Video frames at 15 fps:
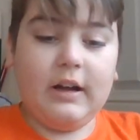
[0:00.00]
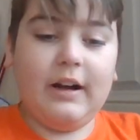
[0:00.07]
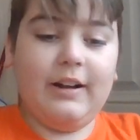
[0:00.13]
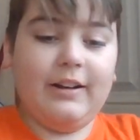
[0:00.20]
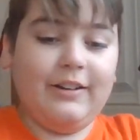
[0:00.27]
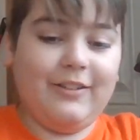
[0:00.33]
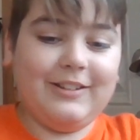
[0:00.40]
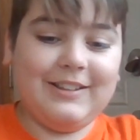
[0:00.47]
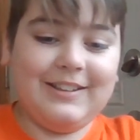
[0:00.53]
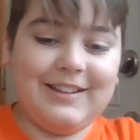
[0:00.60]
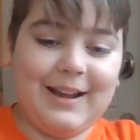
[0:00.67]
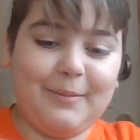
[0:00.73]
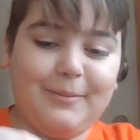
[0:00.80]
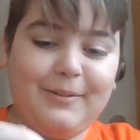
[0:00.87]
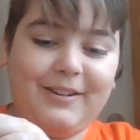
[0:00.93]
don't know what just
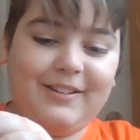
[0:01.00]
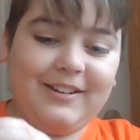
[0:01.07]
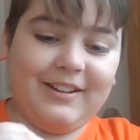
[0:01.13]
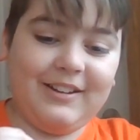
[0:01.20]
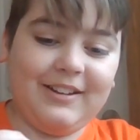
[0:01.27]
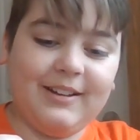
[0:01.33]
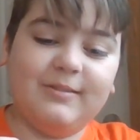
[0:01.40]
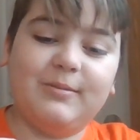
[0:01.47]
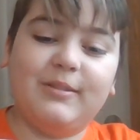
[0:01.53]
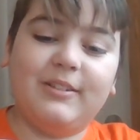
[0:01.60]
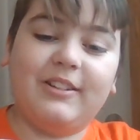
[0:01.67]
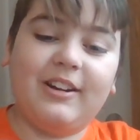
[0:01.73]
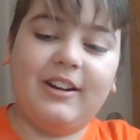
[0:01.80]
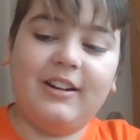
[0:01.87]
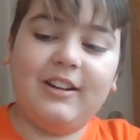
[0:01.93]
happened. Okay, have a
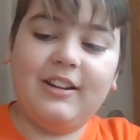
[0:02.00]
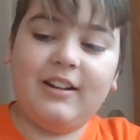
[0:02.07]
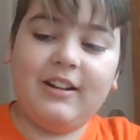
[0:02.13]
person.